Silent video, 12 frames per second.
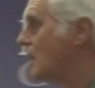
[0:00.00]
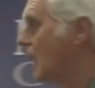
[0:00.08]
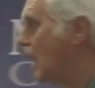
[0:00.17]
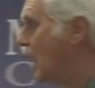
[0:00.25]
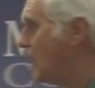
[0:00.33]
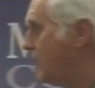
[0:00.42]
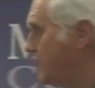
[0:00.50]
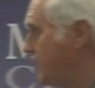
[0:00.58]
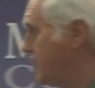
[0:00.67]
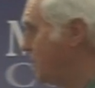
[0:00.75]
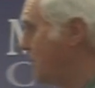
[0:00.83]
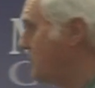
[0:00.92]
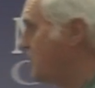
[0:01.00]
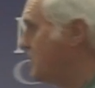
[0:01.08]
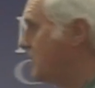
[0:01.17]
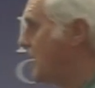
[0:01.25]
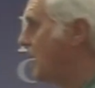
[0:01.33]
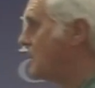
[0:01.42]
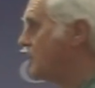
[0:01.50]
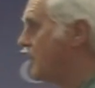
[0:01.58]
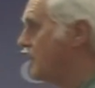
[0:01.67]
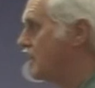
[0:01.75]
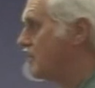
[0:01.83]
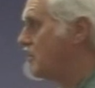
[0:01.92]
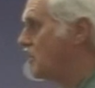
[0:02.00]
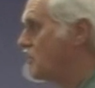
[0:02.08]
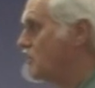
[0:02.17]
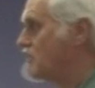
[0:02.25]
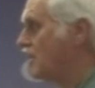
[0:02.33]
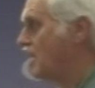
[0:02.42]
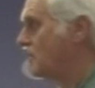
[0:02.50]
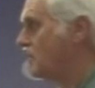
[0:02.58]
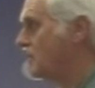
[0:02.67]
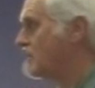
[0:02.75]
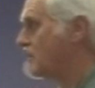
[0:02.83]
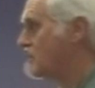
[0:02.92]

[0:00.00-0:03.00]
And dreams are deactivating the emotional arousal,